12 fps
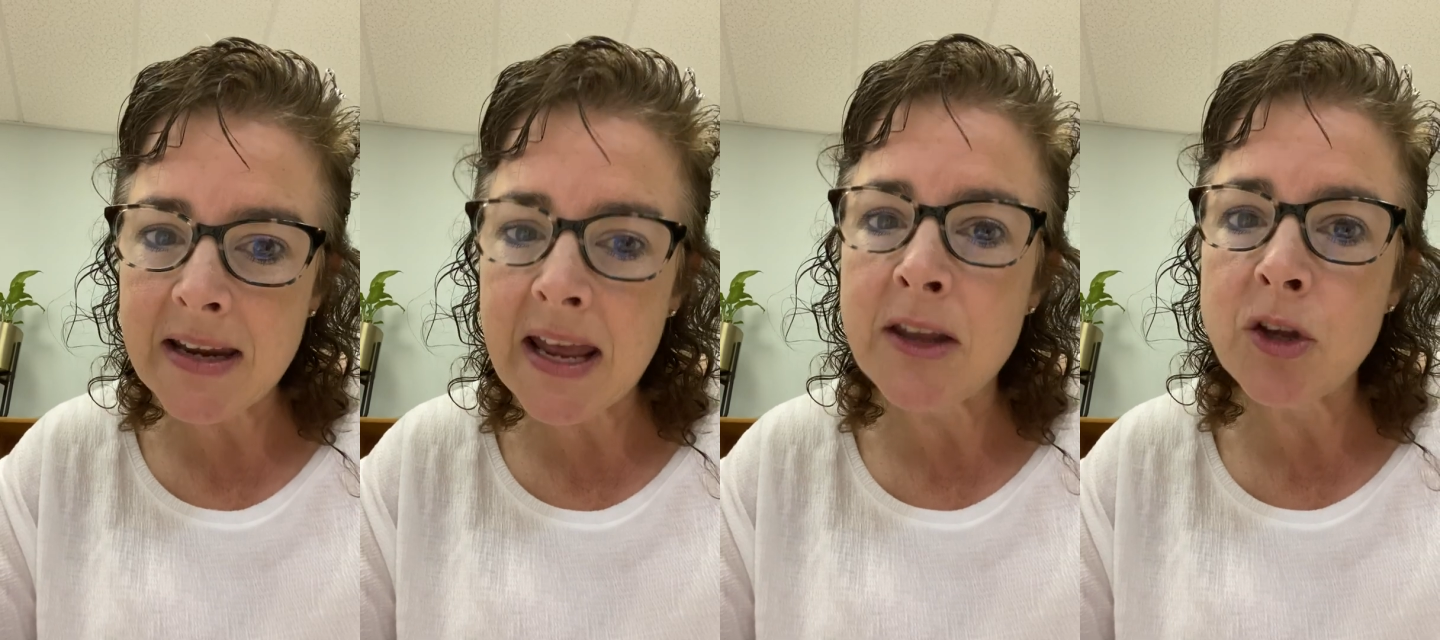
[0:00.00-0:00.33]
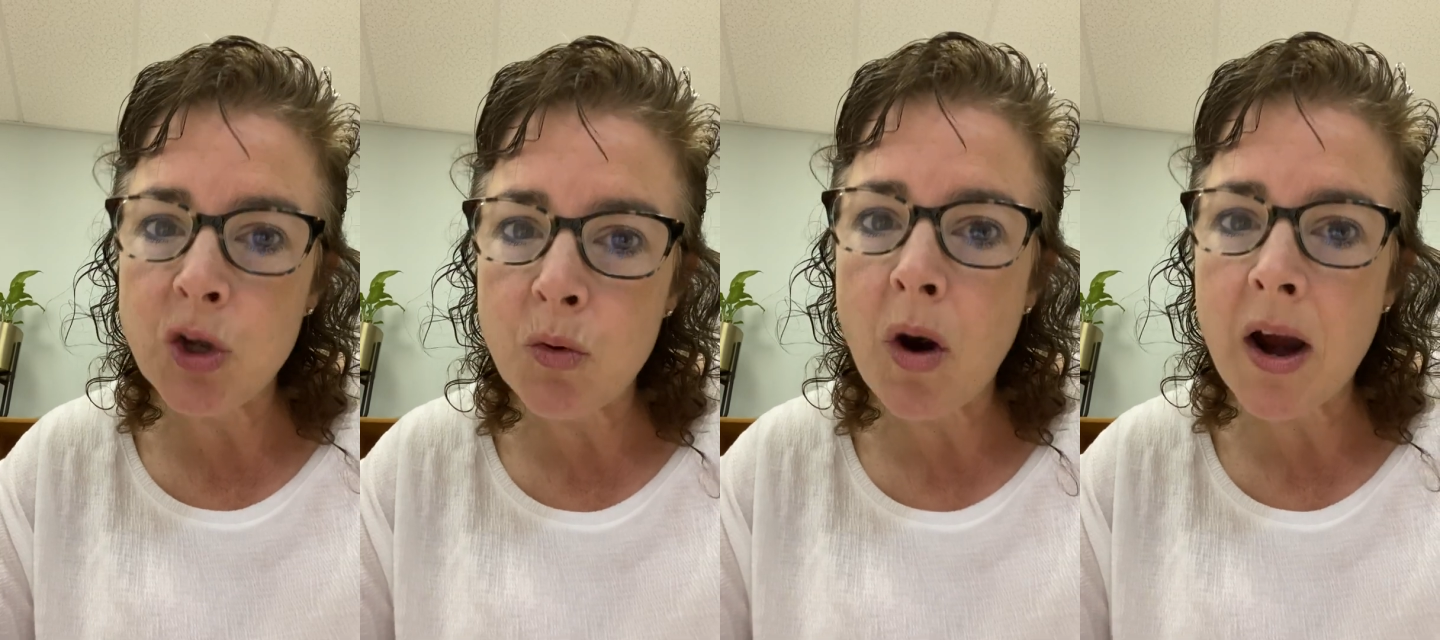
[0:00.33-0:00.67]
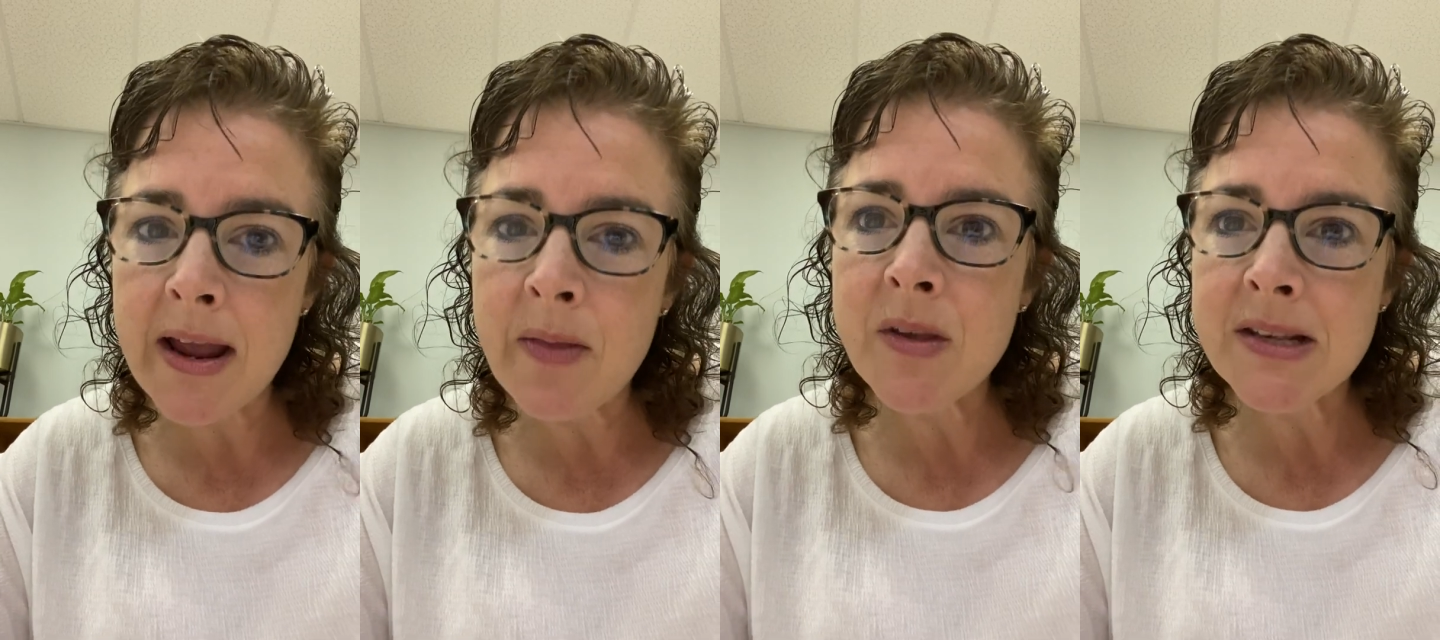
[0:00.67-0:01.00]
and you are
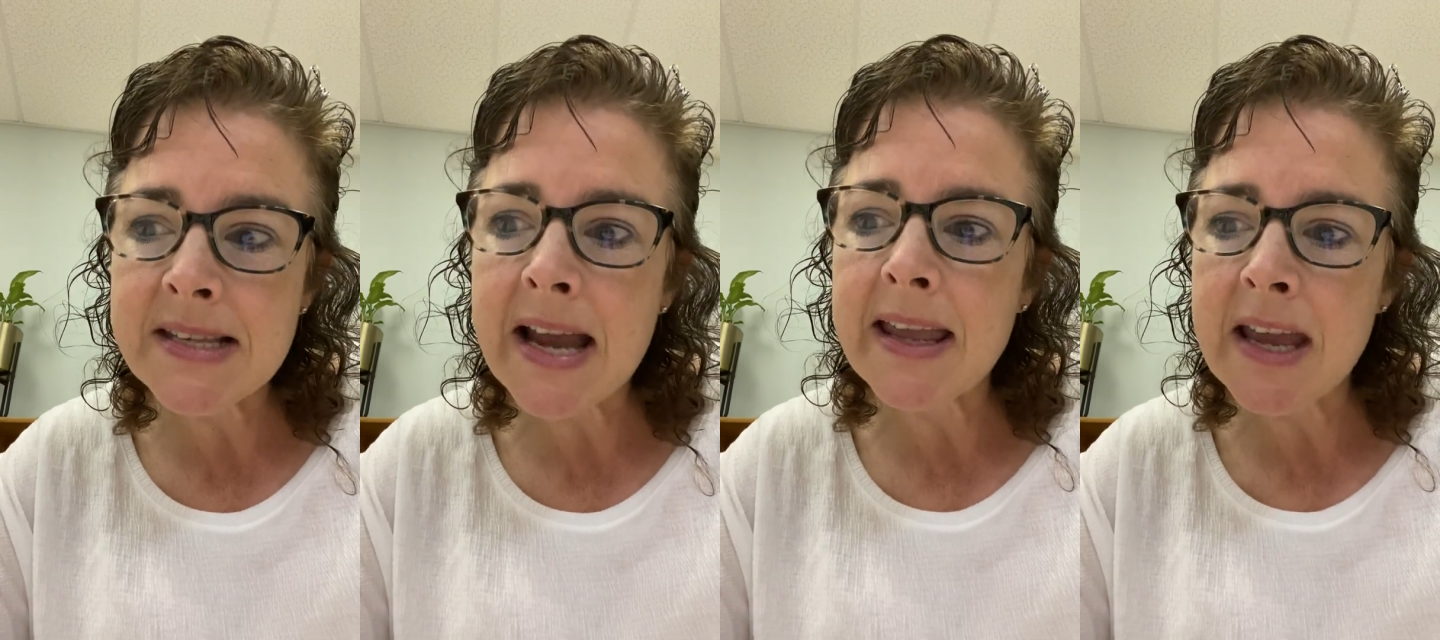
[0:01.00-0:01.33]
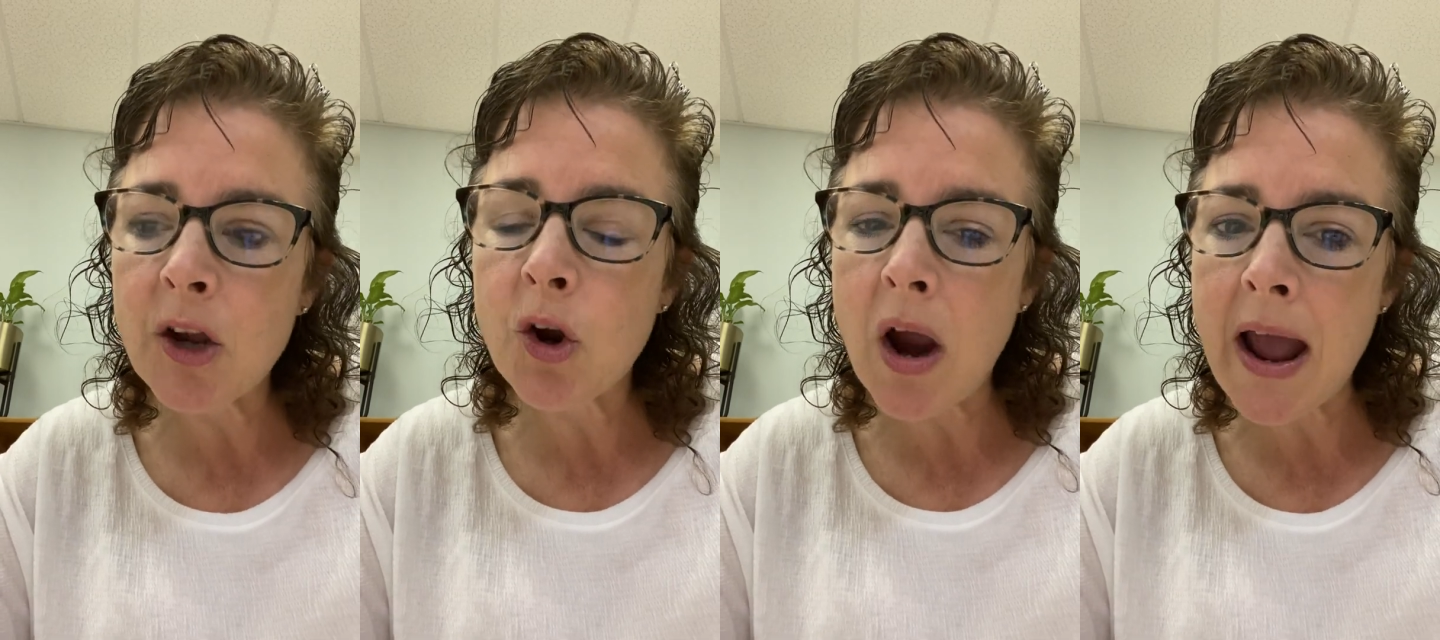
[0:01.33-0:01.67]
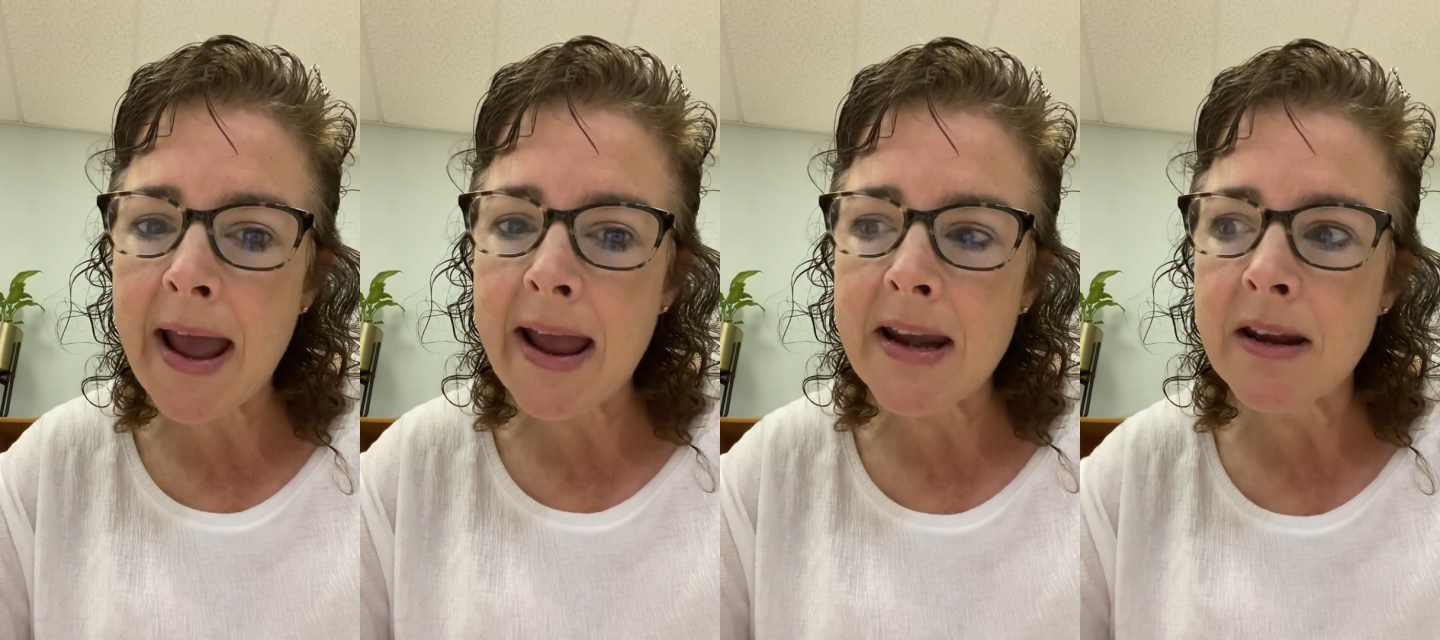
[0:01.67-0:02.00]
in the second
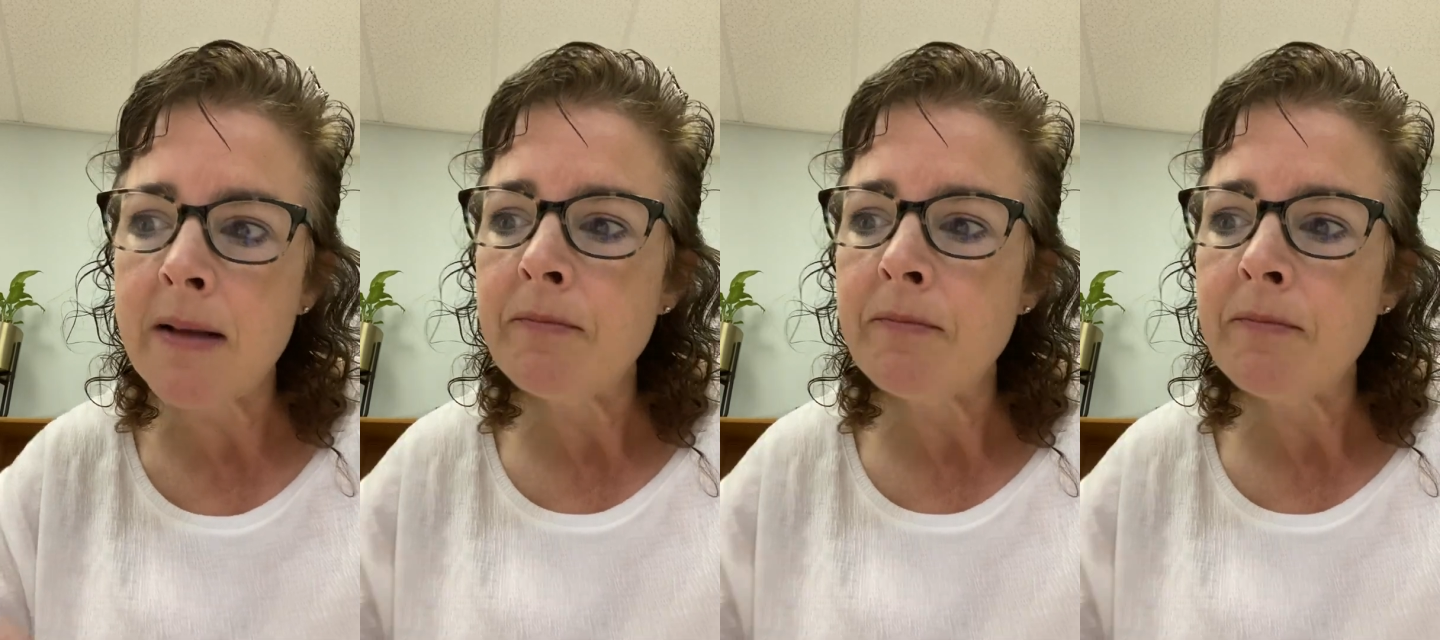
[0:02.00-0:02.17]
grade.